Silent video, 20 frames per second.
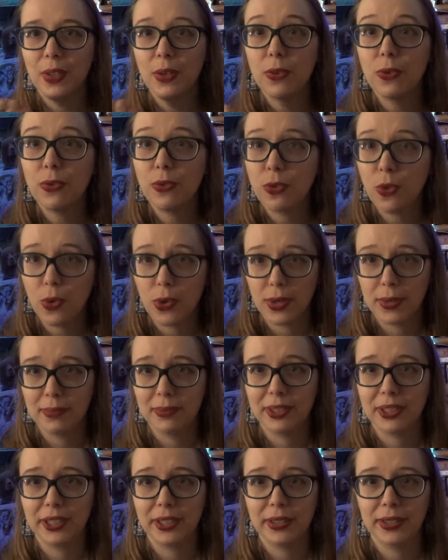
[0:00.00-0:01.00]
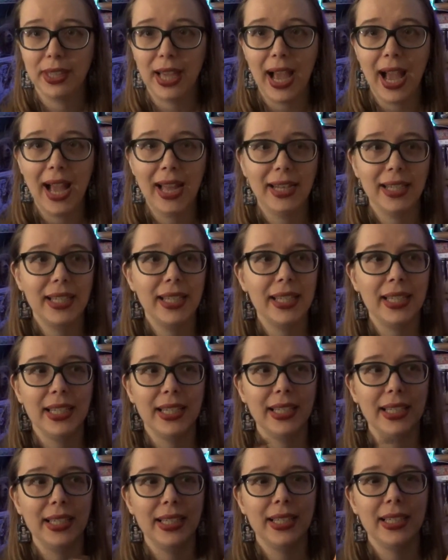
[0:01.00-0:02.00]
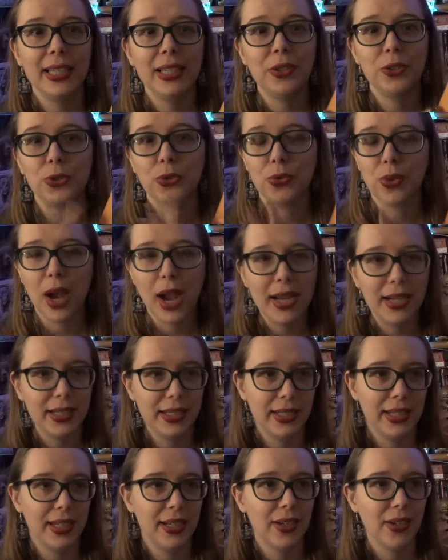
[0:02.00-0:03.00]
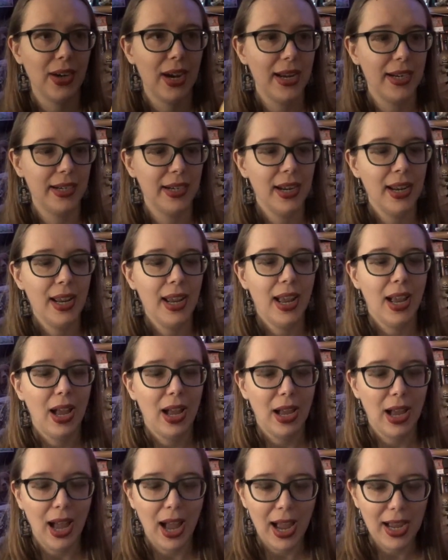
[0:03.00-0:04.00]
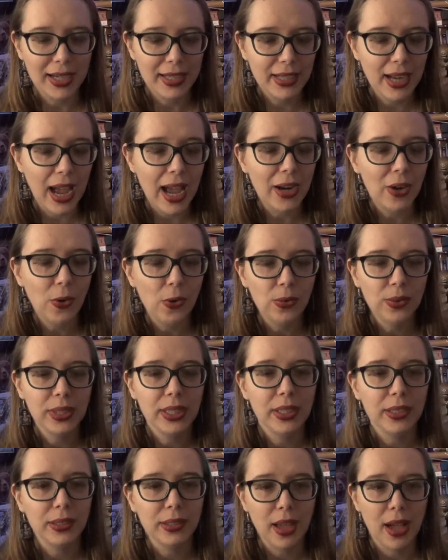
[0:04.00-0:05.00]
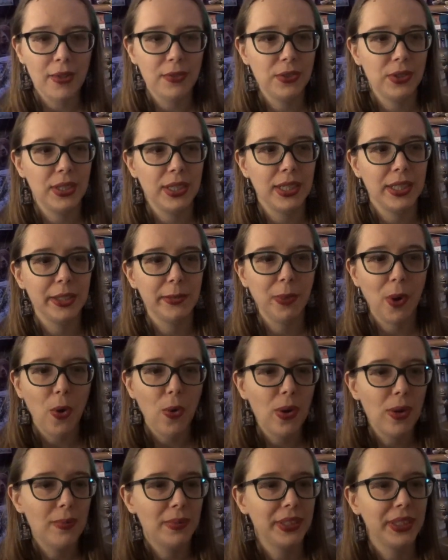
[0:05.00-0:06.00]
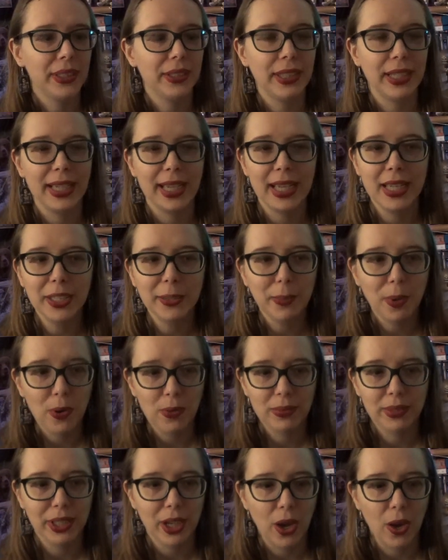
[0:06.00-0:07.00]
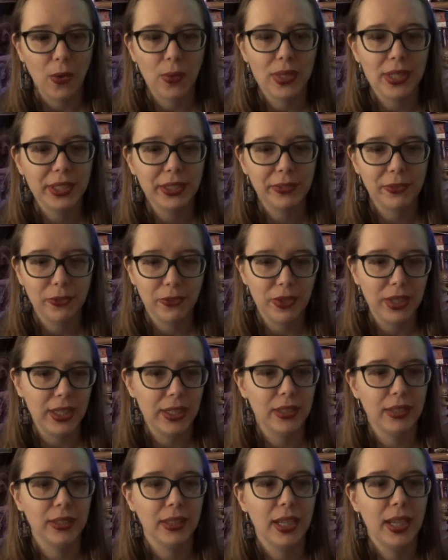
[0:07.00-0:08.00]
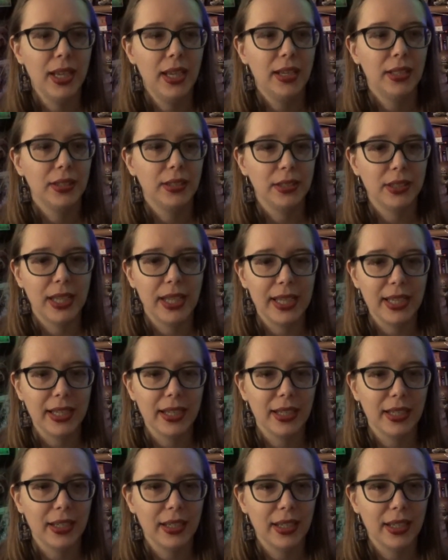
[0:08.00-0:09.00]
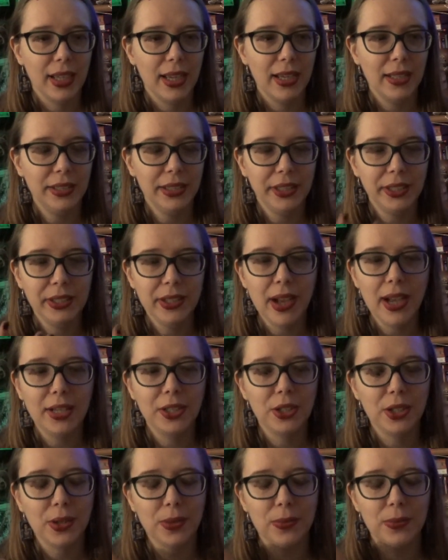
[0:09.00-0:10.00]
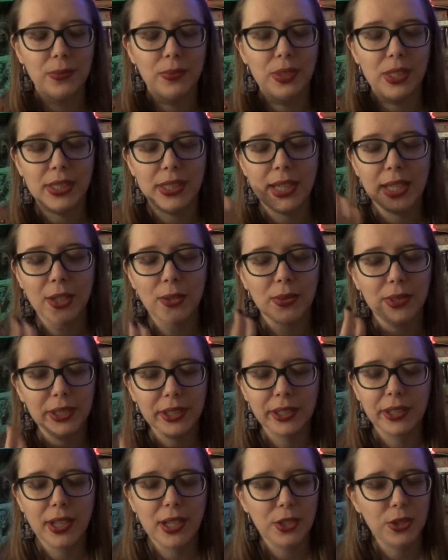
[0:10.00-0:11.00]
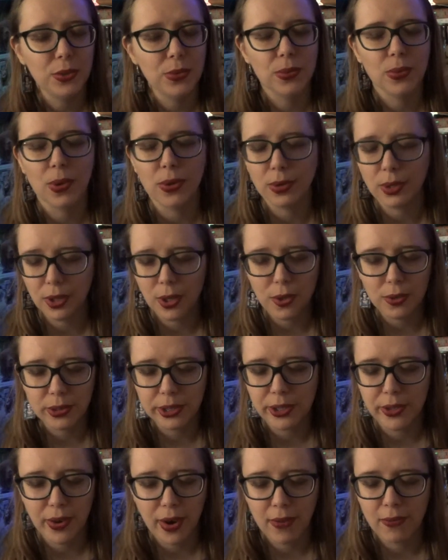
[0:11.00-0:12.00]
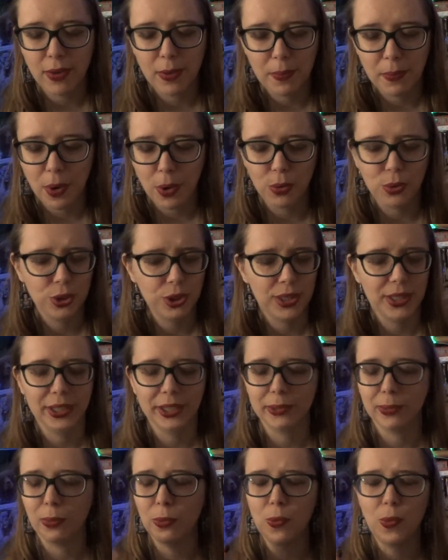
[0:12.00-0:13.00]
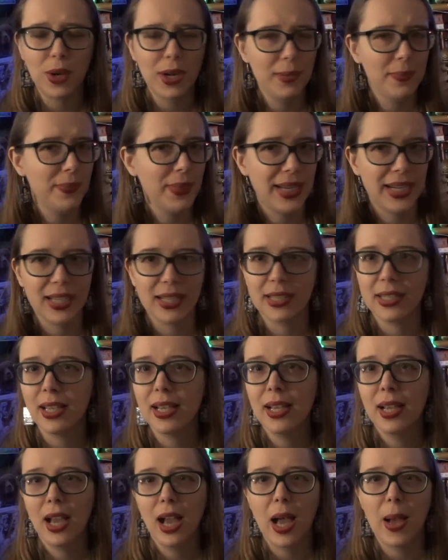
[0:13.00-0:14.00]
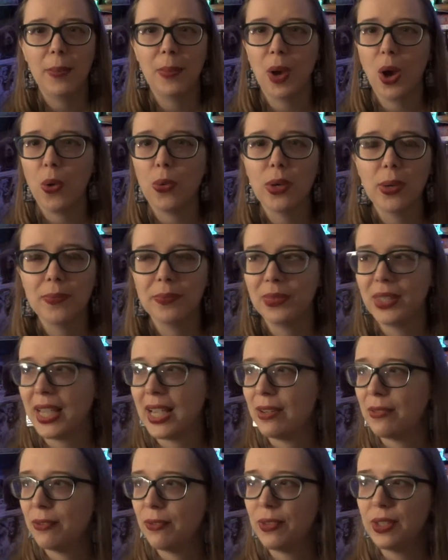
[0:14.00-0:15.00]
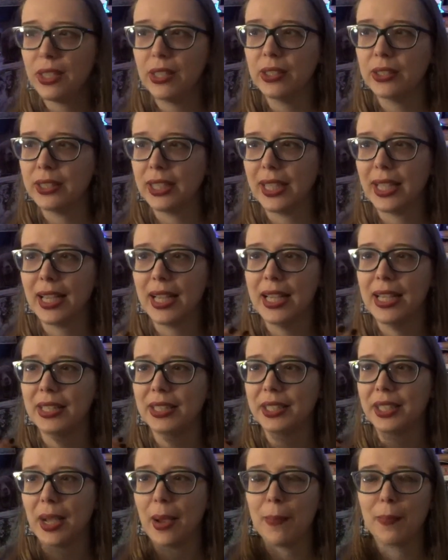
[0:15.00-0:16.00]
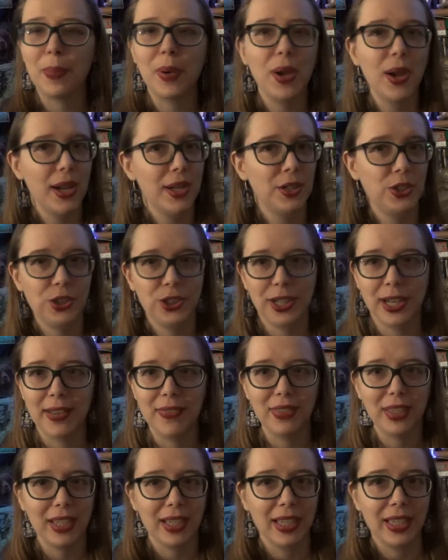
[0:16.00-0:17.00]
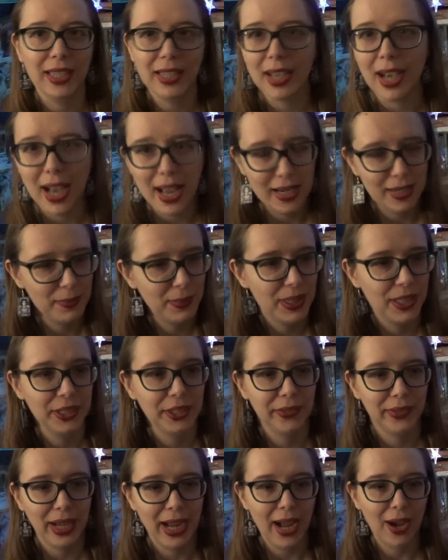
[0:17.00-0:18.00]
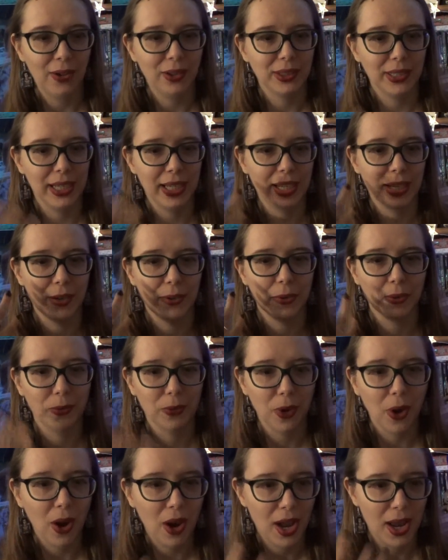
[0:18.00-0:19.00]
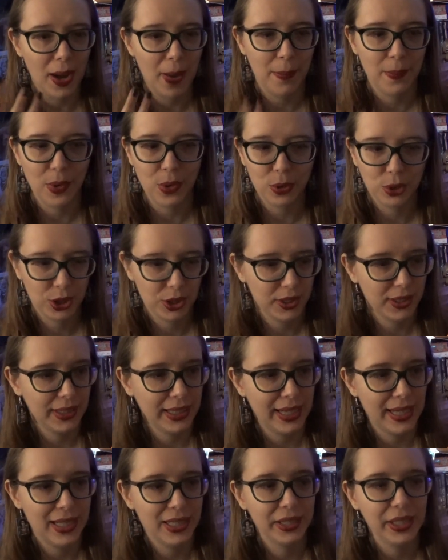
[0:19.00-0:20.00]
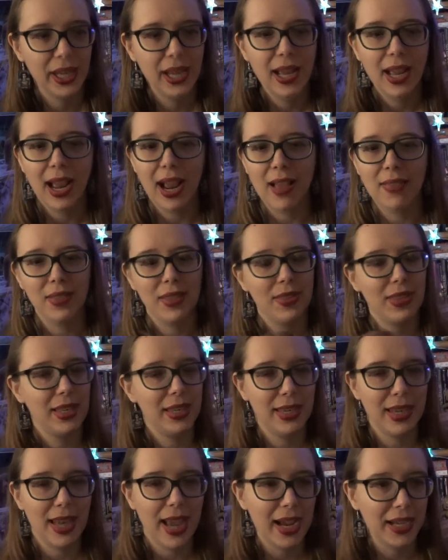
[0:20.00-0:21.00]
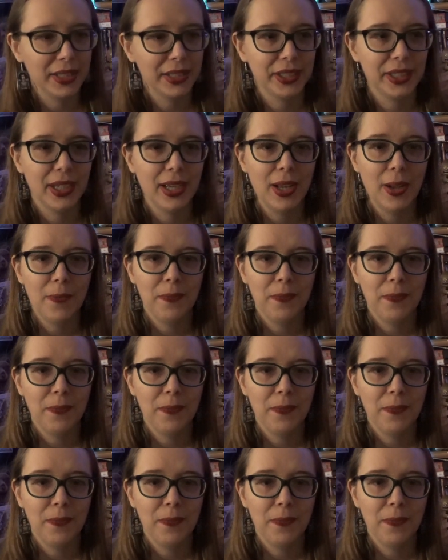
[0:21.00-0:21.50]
forms that he tried in here. And I not only loved these poems, like his poems always feel like they take you on such a roller coaster of emotions. 1 minute a poem can feel like it's a punch in the gut because of how like raw and emotional it is, and then the next